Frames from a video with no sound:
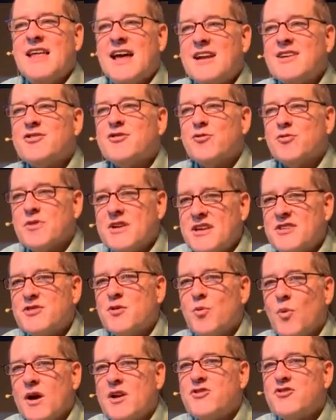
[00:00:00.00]
That is a
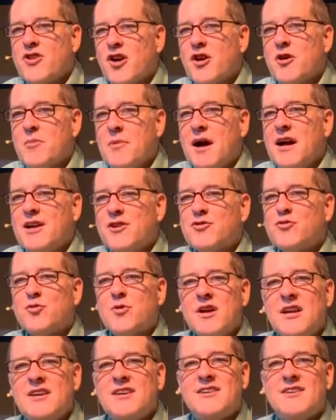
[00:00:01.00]
reason why Jeremiah
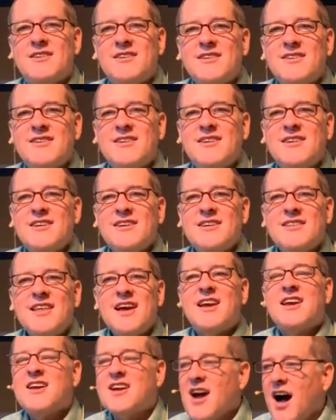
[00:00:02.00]
is written
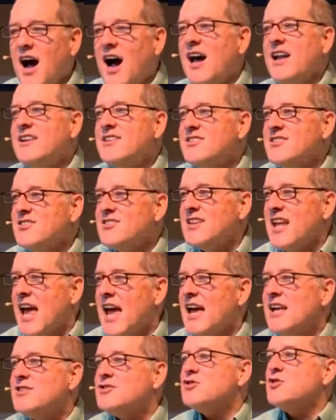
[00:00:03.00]
that God
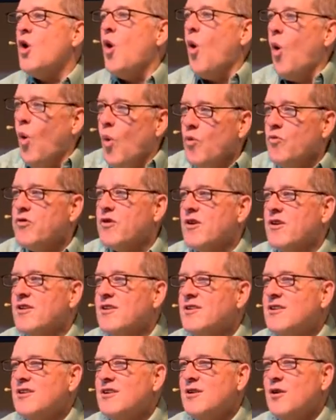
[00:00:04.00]
stands
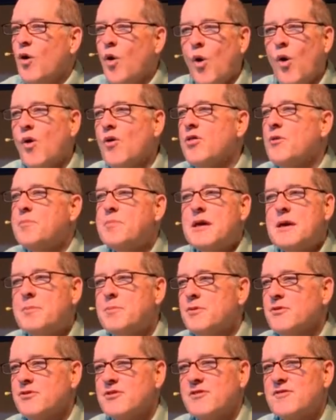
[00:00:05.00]
over all the
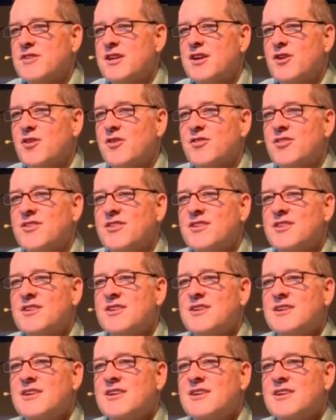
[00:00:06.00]
peoples of the earth.